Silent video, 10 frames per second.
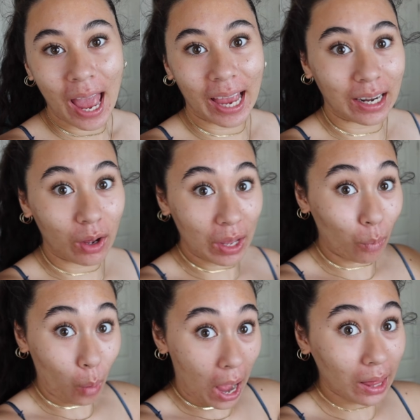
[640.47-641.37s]
and
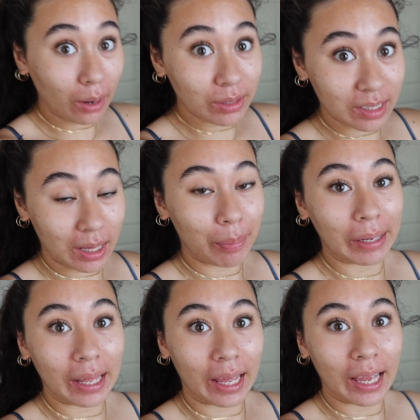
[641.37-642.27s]
while I was
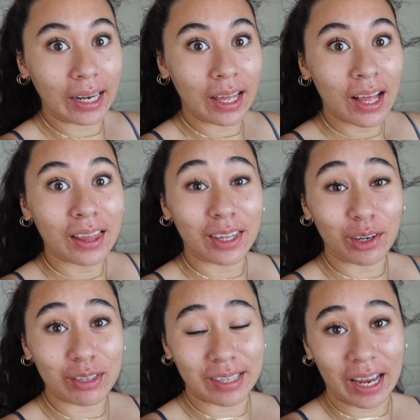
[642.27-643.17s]
clipping it in,
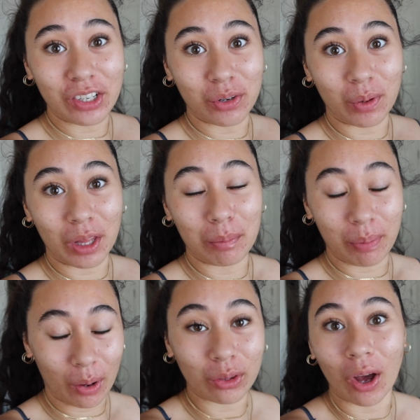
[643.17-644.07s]
little Sage and Willow
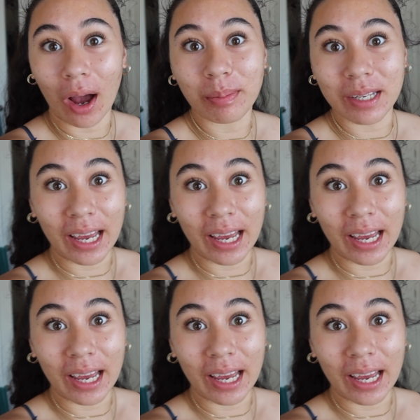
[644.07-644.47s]
both hopped